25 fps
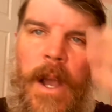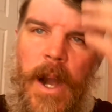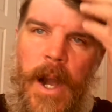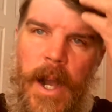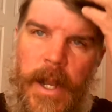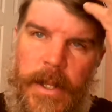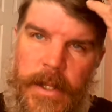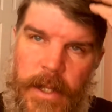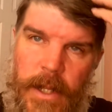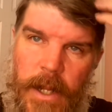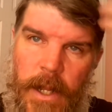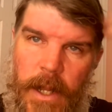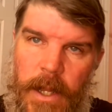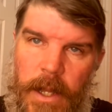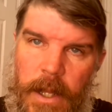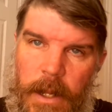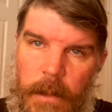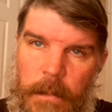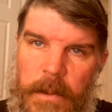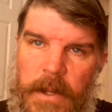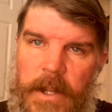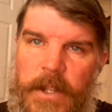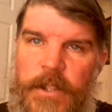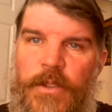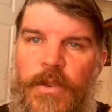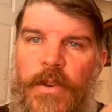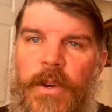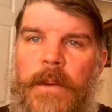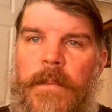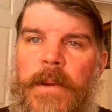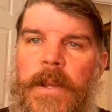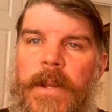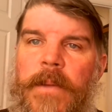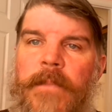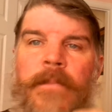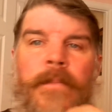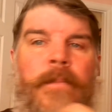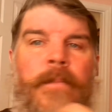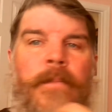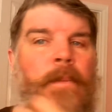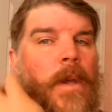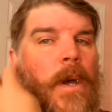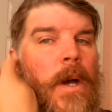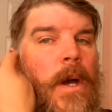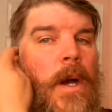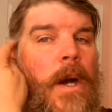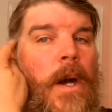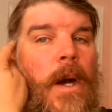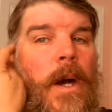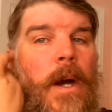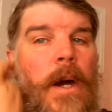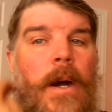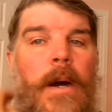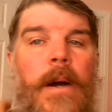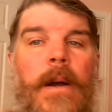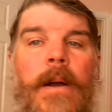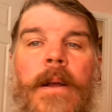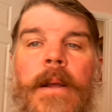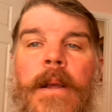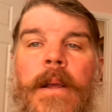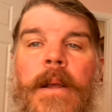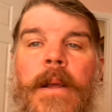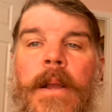I did a little bit of trimming. I